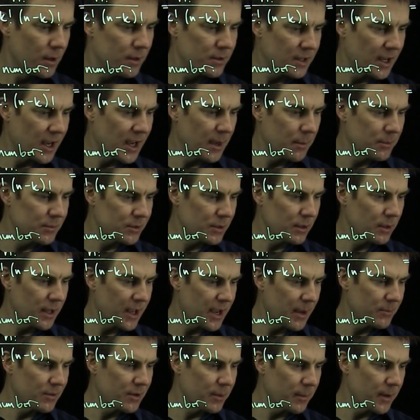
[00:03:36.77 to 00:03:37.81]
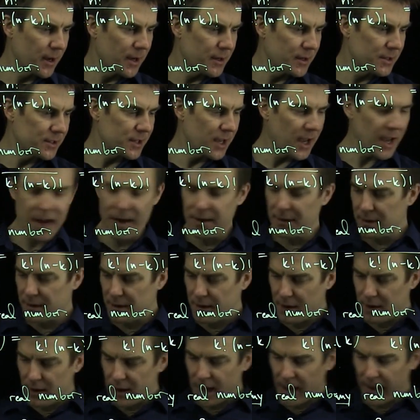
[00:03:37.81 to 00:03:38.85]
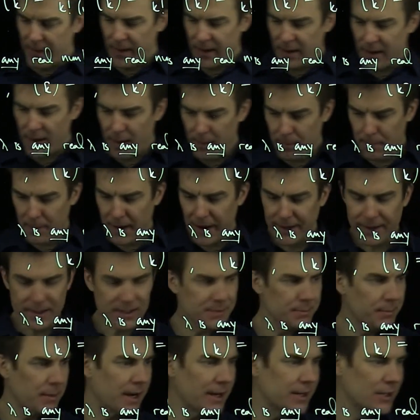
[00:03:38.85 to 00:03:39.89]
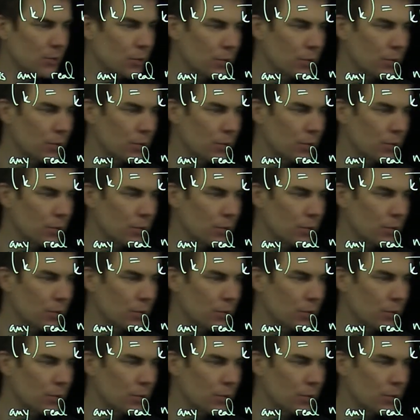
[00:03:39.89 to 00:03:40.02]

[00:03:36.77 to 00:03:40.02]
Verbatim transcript: times lambda minus n, and then minus minus